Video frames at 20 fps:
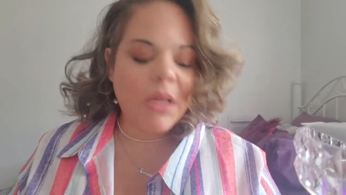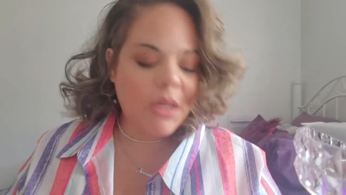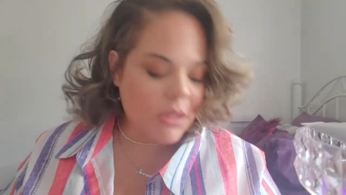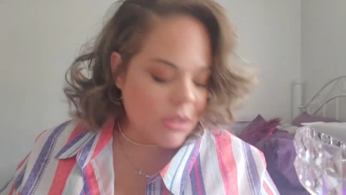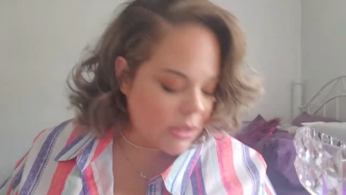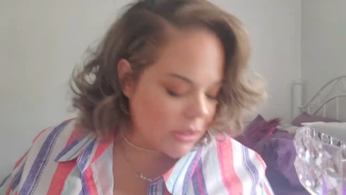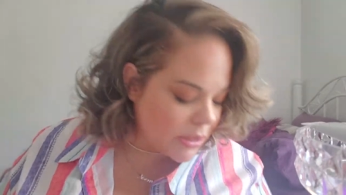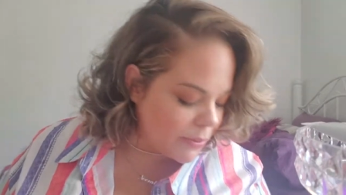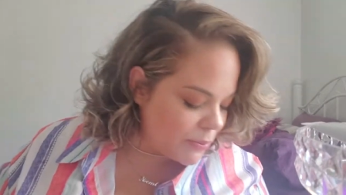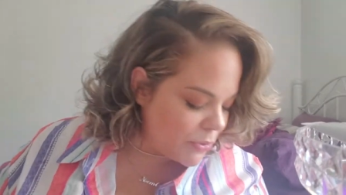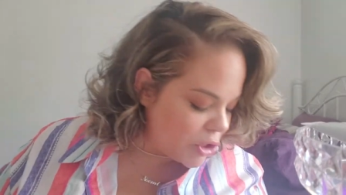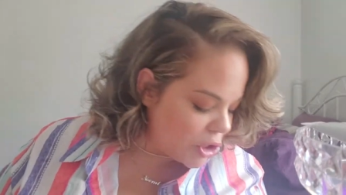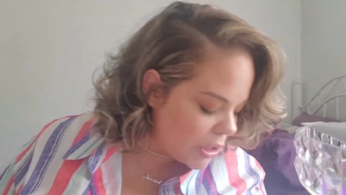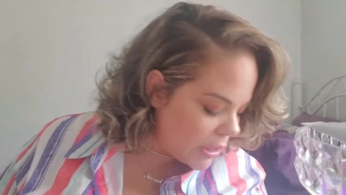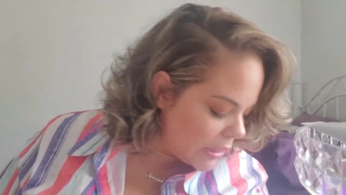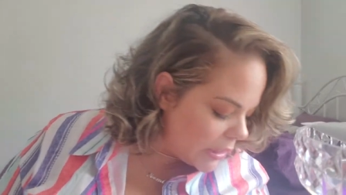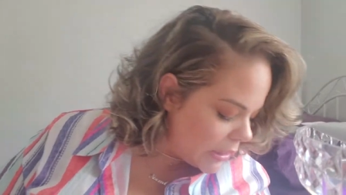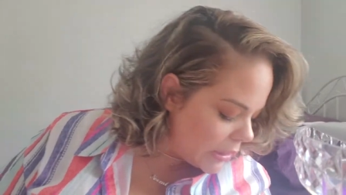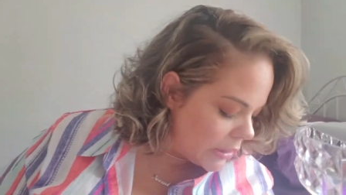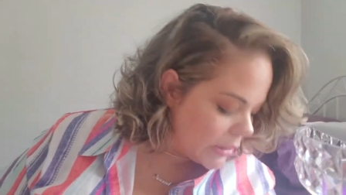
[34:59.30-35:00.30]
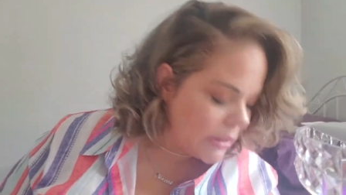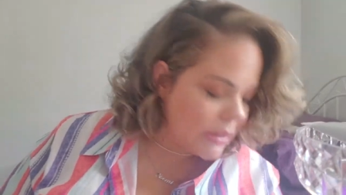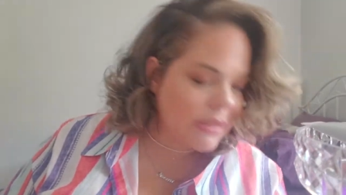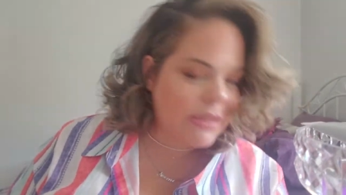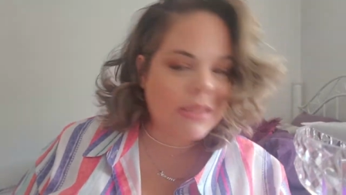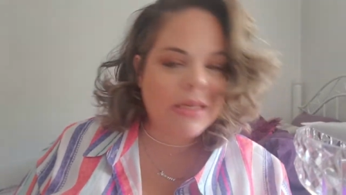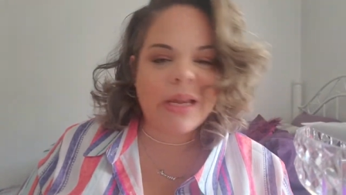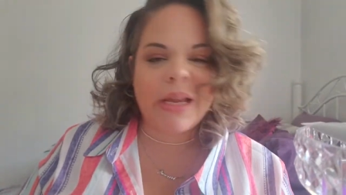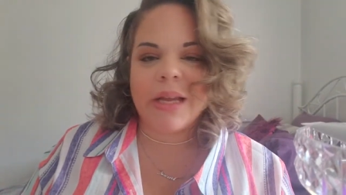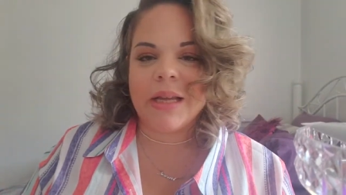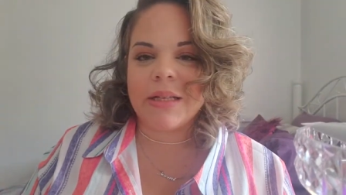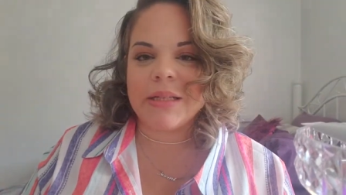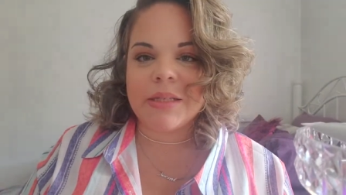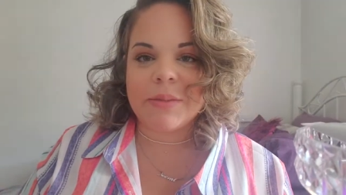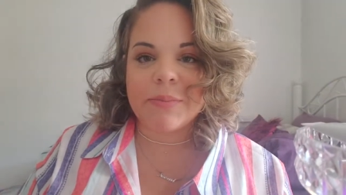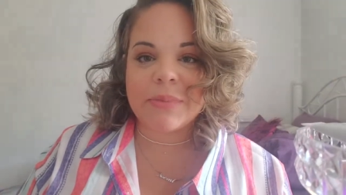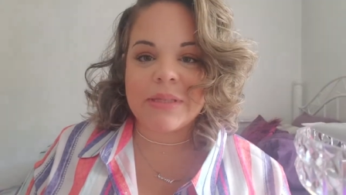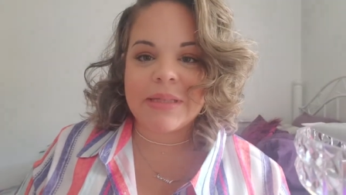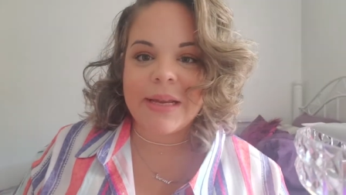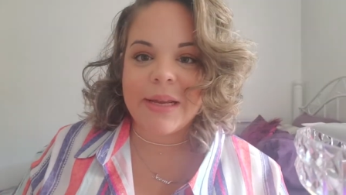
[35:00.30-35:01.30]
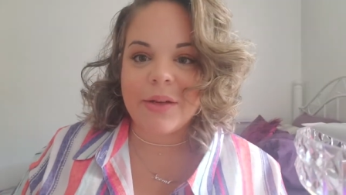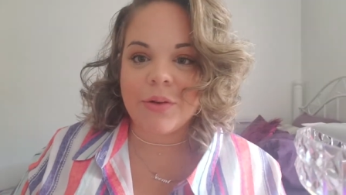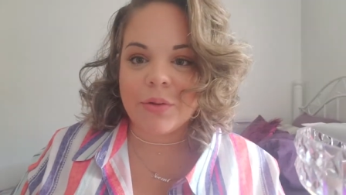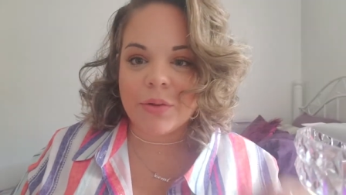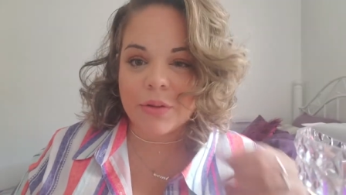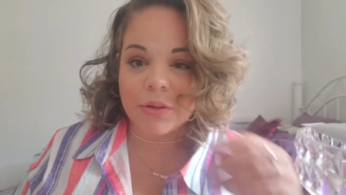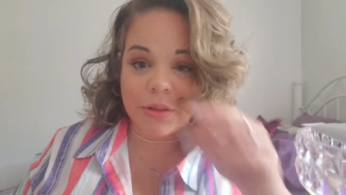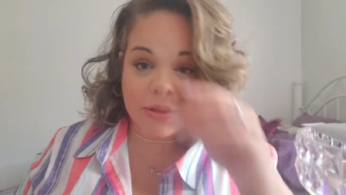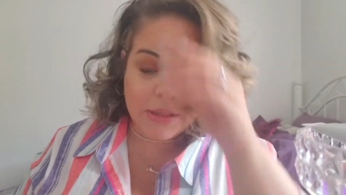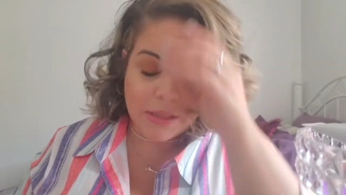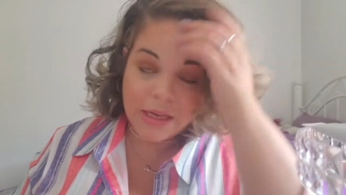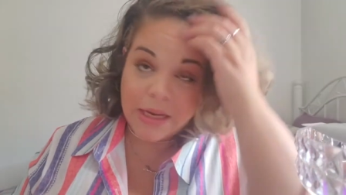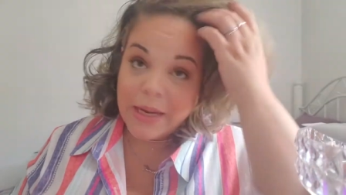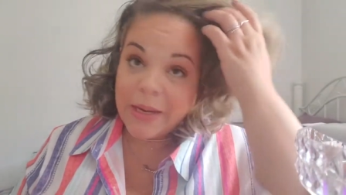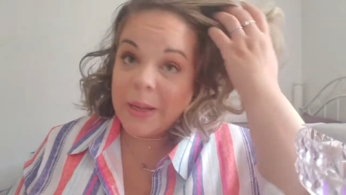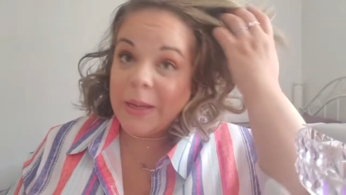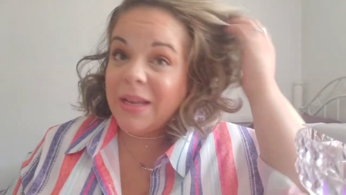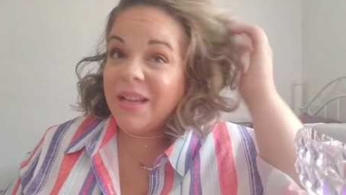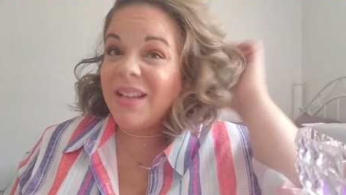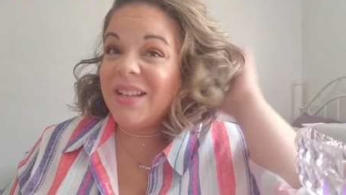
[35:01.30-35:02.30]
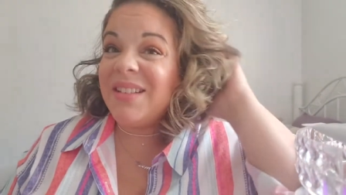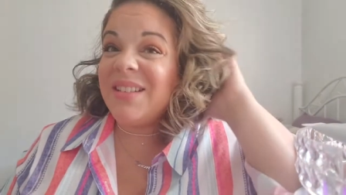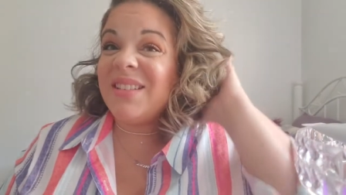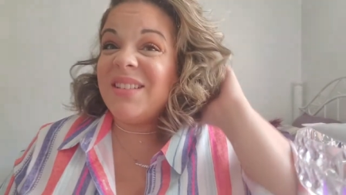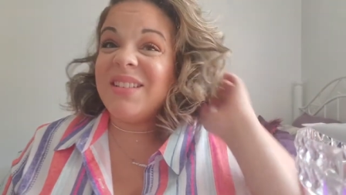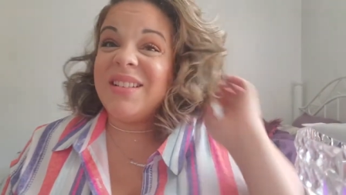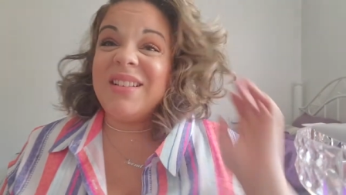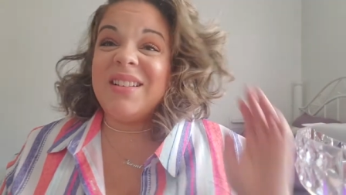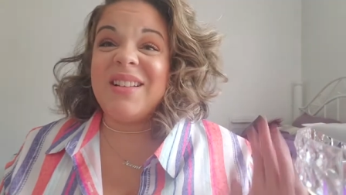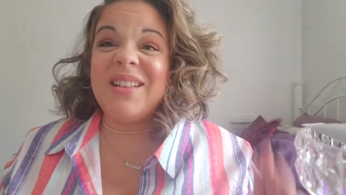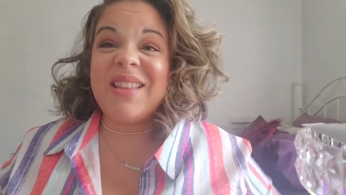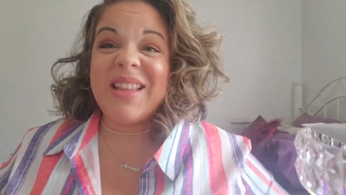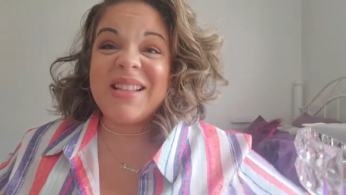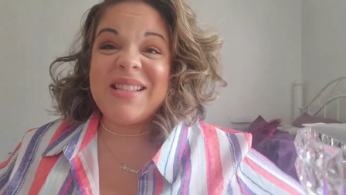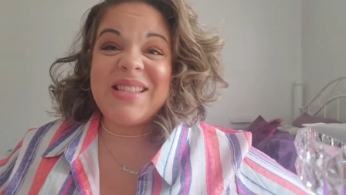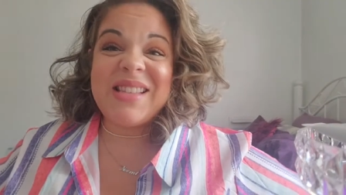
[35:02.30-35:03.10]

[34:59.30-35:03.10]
some jeans and some sandals. And that's